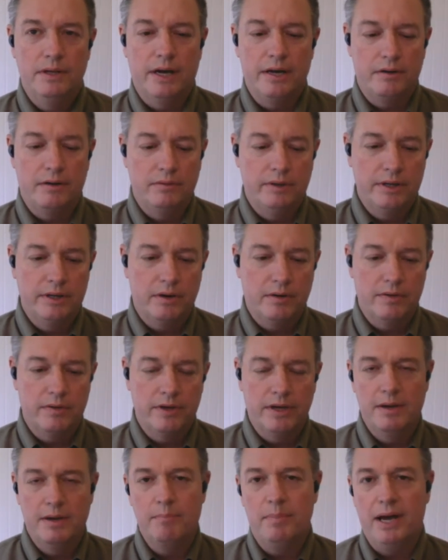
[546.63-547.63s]
not only are
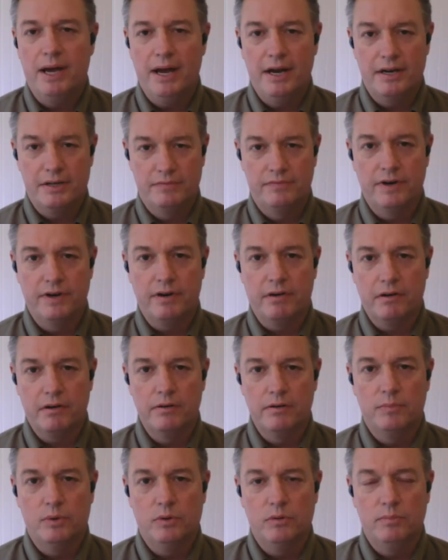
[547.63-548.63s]
the impacts
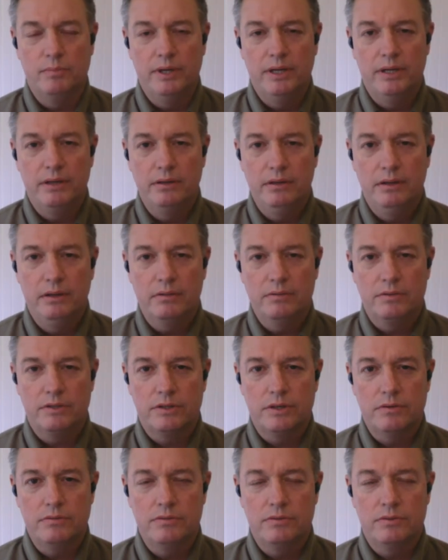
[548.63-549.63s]
variable, but
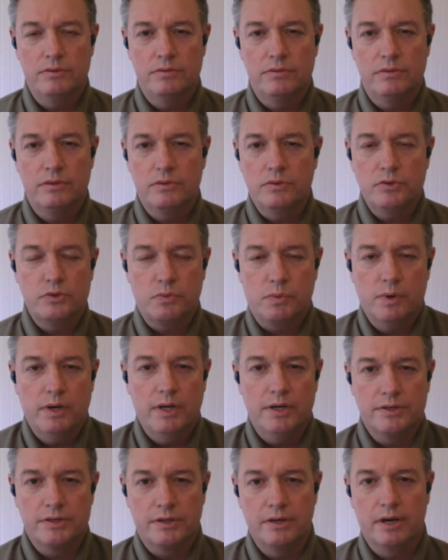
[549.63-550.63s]
so is
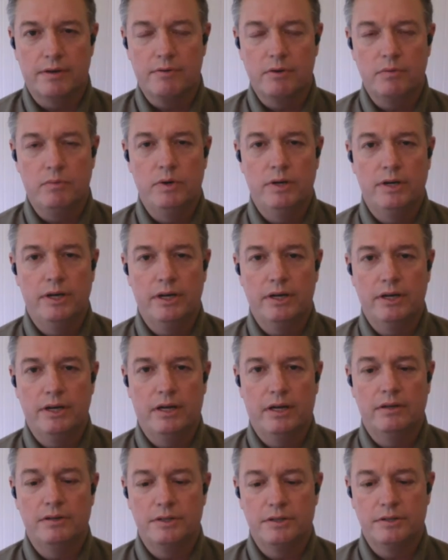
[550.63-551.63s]
risk. Everyone
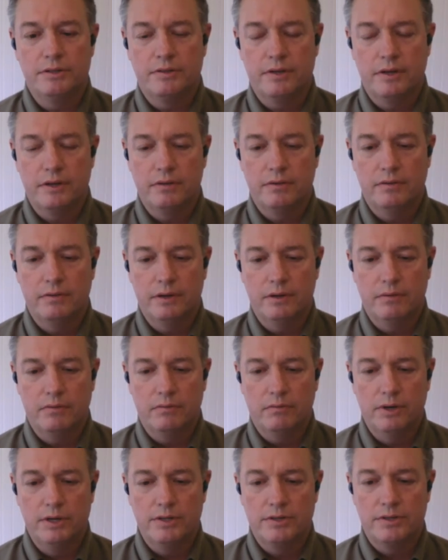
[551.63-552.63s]
acknowledges that
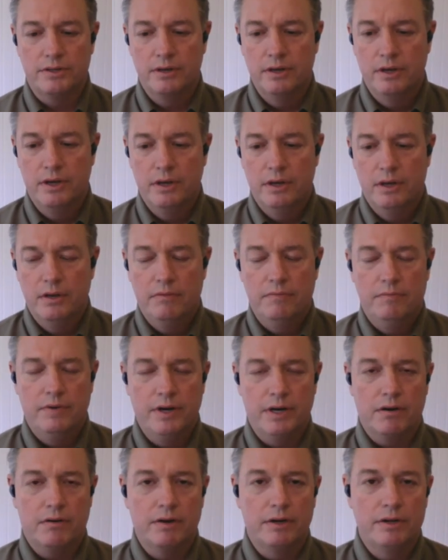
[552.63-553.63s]
risk
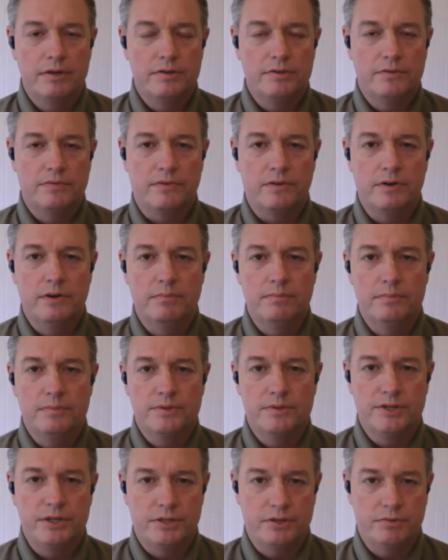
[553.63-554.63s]
varies
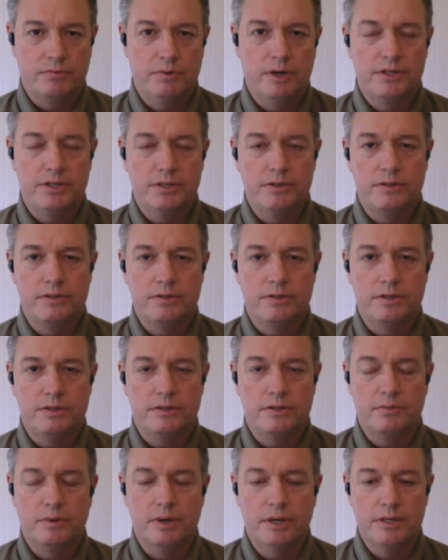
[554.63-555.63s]
from situation to
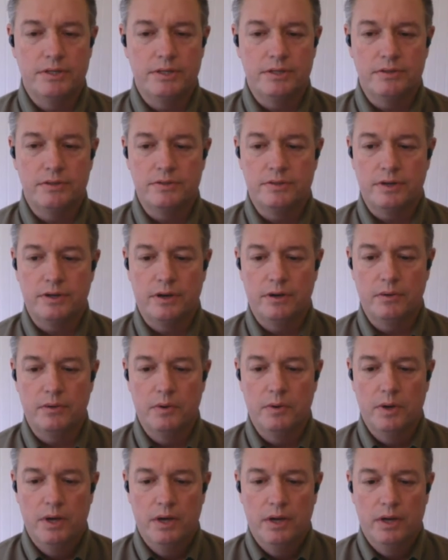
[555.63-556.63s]
situation.
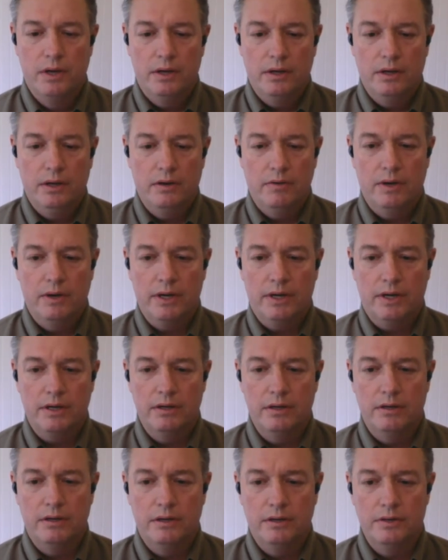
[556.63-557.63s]
So, I
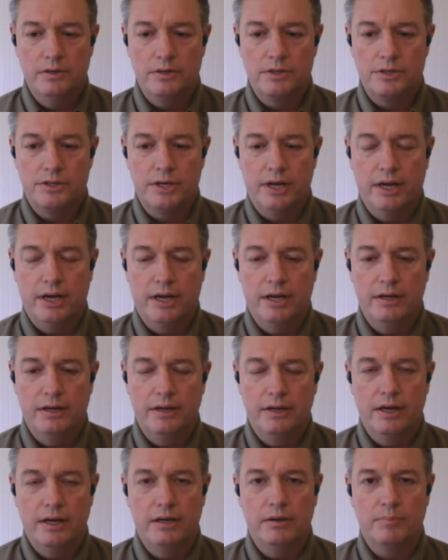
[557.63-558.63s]
can
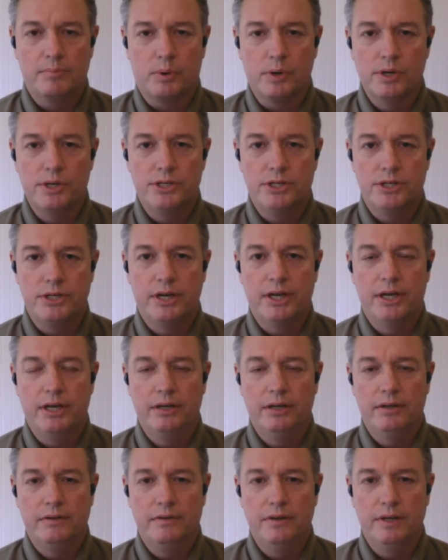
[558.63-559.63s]
understand and
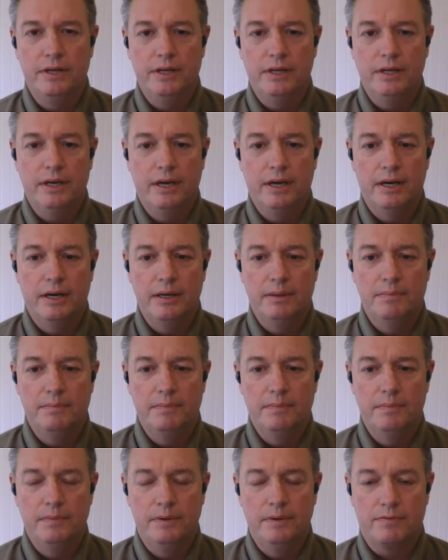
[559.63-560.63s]
appreciate
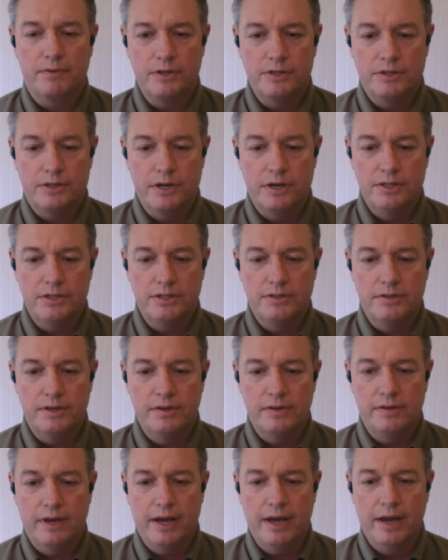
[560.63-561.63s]
the frustrations
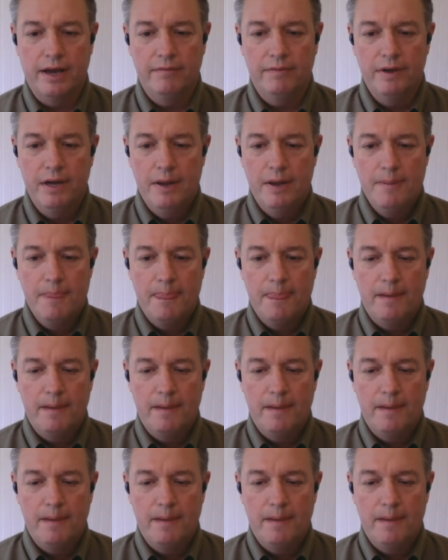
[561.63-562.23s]
that they have.